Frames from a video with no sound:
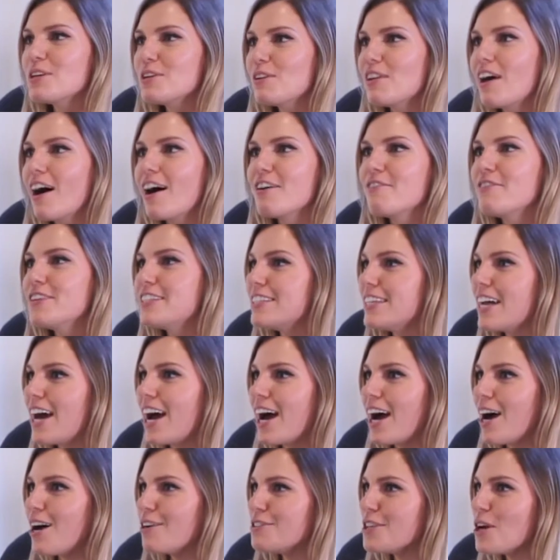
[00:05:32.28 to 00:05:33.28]
your life is
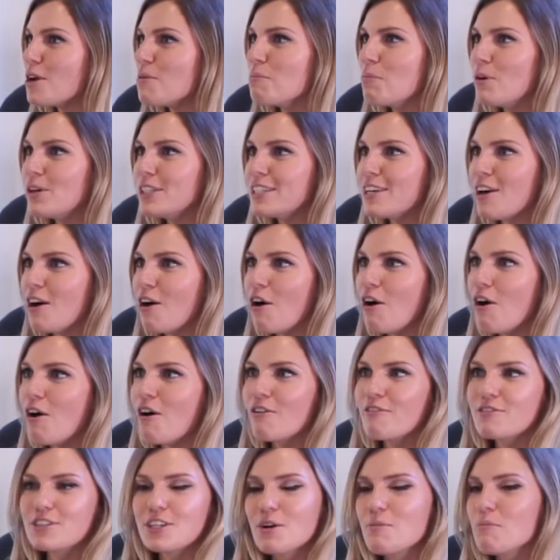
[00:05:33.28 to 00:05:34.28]
now. Don't
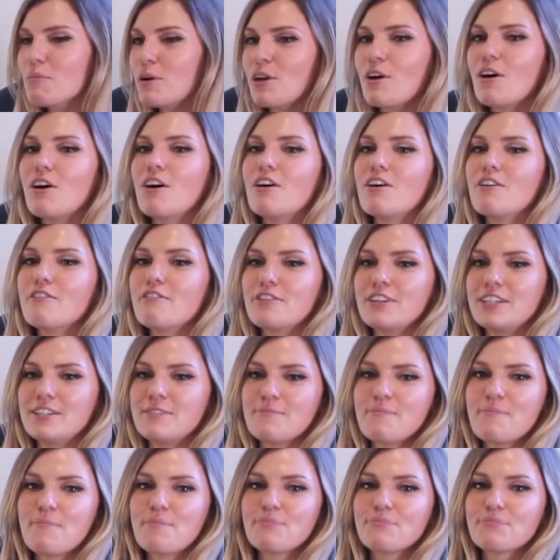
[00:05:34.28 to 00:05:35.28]
put it off.
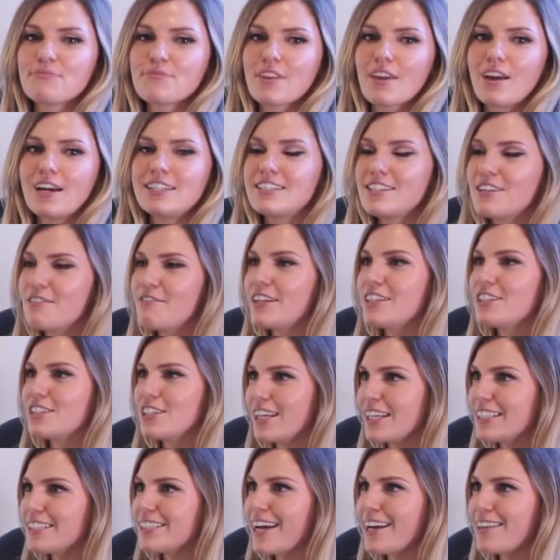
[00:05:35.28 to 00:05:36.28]
And I did
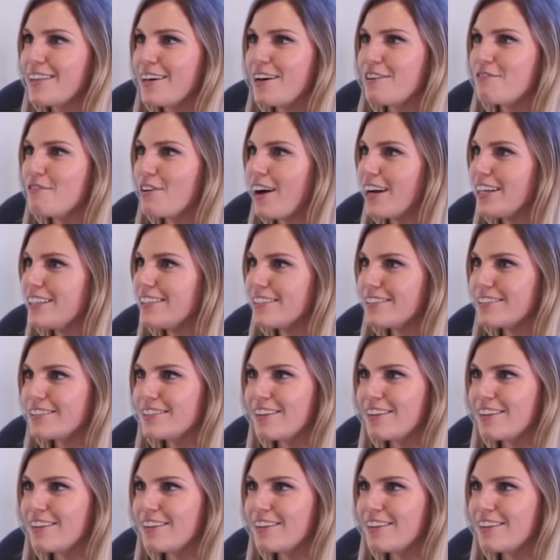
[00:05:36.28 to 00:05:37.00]
eventually take that advice. And